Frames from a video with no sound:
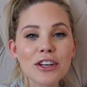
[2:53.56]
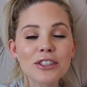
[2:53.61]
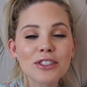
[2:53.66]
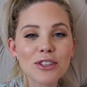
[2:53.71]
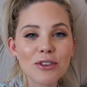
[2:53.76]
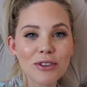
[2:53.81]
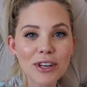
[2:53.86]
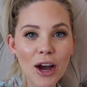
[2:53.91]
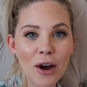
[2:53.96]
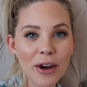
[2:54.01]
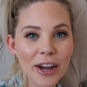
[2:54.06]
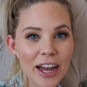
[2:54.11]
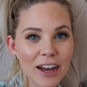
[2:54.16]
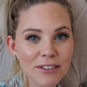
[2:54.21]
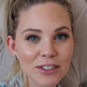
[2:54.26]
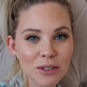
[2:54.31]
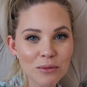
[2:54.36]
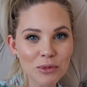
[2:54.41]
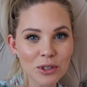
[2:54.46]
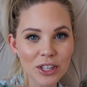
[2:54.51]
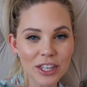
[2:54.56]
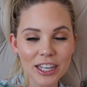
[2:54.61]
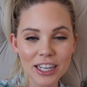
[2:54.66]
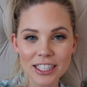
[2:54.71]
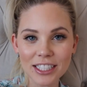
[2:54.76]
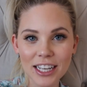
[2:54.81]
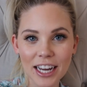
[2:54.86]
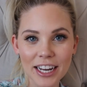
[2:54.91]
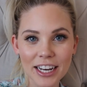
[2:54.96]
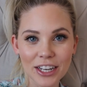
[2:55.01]
So now I have some really
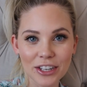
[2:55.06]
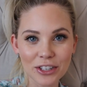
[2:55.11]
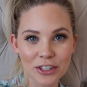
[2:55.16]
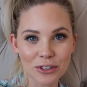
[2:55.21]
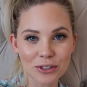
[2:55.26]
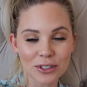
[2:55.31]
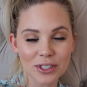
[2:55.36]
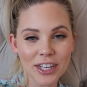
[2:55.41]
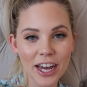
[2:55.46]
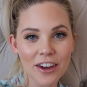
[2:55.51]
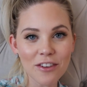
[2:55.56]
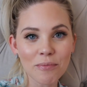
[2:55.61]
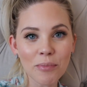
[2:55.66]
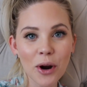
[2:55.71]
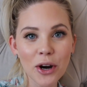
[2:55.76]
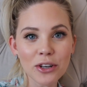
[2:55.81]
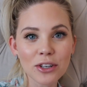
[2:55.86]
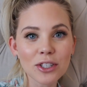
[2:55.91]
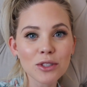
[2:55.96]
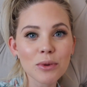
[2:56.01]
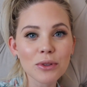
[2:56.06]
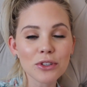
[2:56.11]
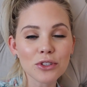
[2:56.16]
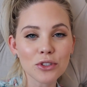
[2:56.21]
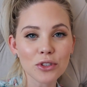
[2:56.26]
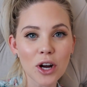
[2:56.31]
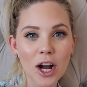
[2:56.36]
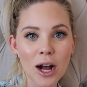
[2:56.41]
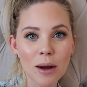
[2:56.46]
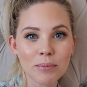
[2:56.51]
exciting news. I've partnered with
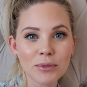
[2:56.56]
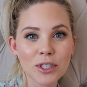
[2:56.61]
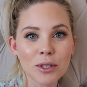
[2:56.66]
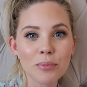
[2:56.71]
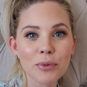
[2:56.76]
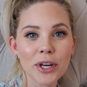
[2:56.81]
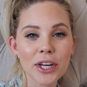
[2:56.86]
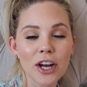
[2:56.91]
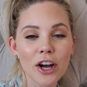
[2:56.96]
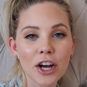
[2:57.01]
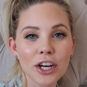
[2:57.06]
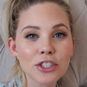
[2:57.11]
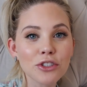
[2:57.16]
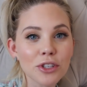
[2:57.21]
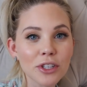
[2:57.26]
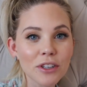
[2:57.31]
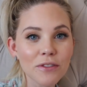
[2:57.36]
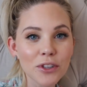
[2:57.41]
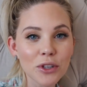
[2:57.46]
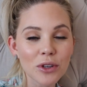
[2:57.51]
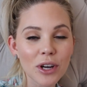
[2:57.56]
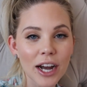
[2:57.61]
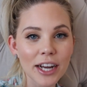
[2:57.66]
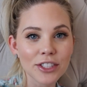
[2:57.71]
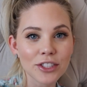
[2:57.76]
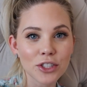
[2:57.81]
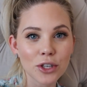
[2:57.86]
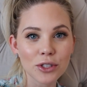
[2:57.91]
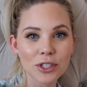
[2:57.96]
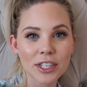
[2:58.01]
Drop to bring one hundred of you
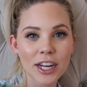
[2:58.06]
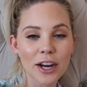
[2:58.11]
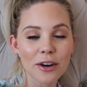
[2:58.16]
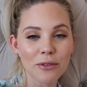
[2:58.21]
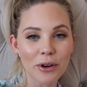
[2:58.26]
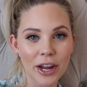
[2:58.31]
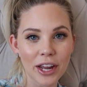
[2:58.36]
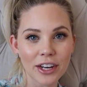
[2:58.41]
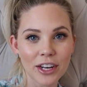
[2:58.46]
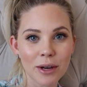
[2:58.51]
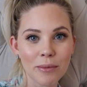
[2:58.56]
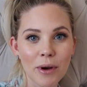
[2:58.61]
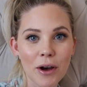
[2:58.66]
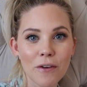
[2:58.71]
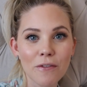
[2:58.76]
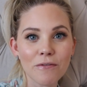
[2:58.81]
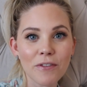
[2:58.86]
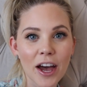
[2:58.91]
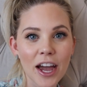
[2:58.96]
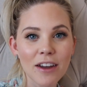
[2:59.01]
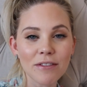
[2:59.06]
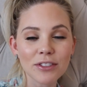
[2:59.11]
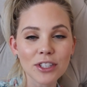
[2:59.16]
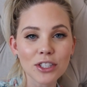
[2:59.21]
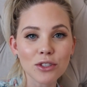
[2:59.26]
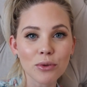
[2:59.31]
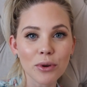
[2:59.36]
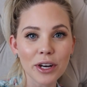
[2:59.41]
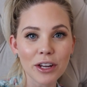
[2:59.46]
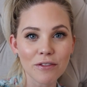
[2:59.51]
guys chosen at random a five
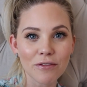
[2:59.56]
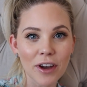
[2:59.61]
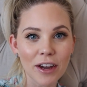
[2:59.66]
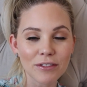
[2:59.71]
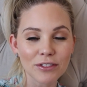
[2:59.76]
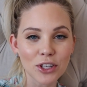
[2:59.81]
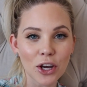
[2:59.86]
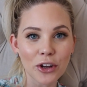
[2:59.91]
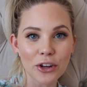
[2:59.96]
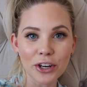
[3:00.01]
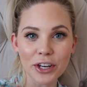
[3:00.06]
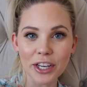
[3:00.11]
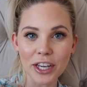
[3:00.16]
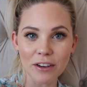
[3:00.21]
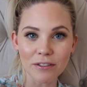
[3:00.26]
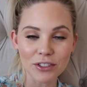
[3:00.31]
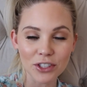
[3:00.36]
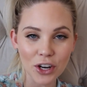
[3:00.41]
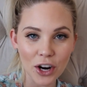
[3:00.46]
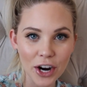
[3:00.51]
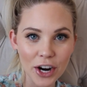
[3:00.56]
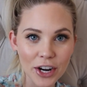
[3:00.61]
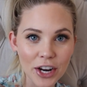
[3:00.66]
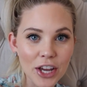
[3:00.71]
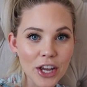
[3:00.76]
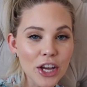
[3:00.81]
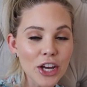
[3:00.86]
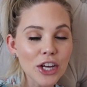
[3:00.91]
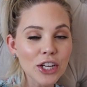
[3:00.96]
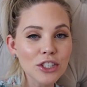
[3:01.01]
to twenty-five dollar gift card
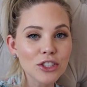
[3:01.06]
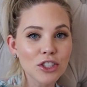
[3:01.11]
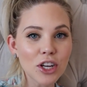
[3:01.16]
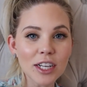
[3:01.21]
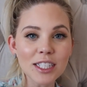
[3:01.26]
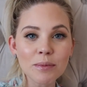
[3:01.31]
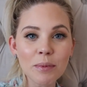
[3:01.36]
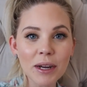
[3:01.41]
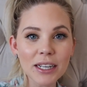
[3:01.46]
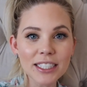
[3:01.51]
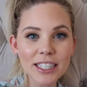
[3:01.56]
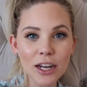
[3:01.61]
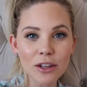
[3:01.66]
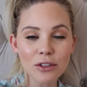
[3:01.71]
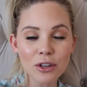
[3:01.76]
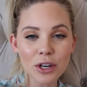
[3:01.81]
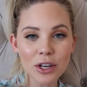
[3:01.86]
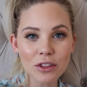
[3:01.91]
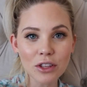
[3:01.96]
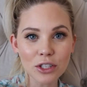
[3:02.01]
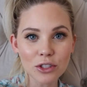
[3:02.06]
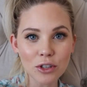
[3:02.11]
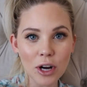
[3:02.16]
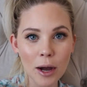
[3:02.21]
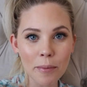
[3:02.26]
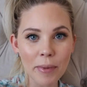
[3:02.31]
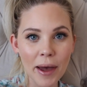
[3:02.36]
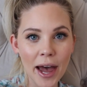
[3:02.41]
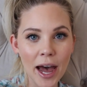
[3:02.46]
just by downloading the Drop